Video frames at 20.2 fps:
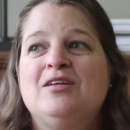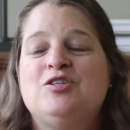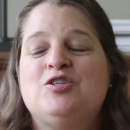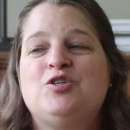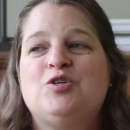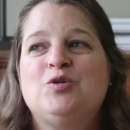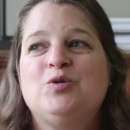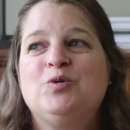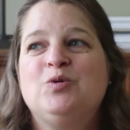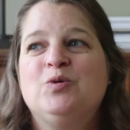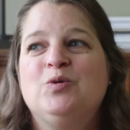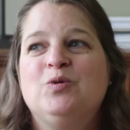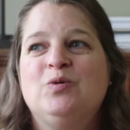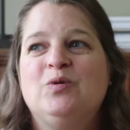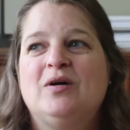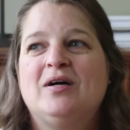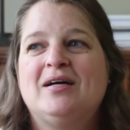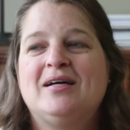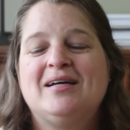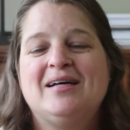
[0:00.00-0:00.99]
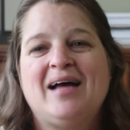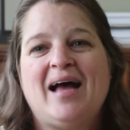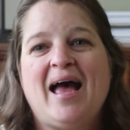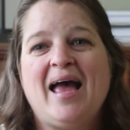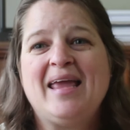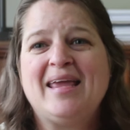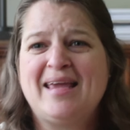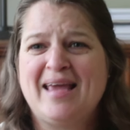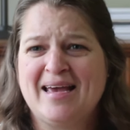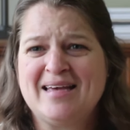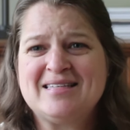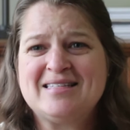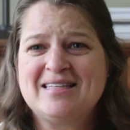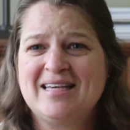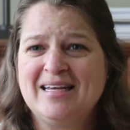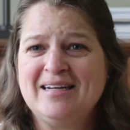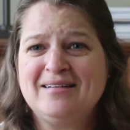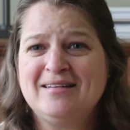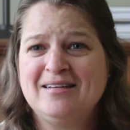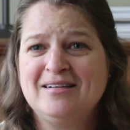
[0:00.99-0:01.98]
to, I guess,
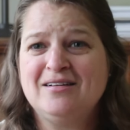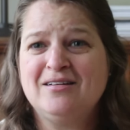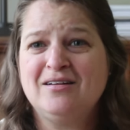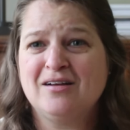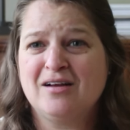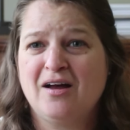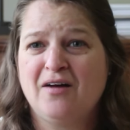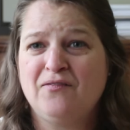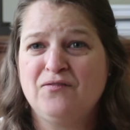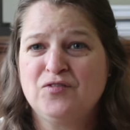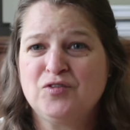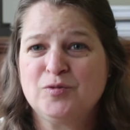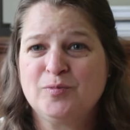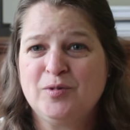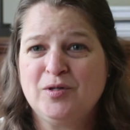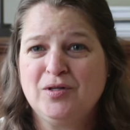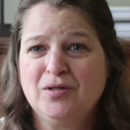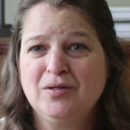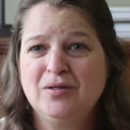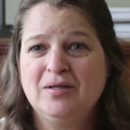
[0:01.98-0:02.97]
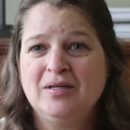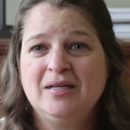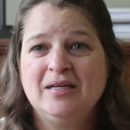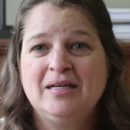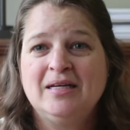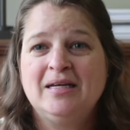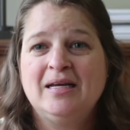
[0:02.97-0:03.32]
get a little uncomfortable.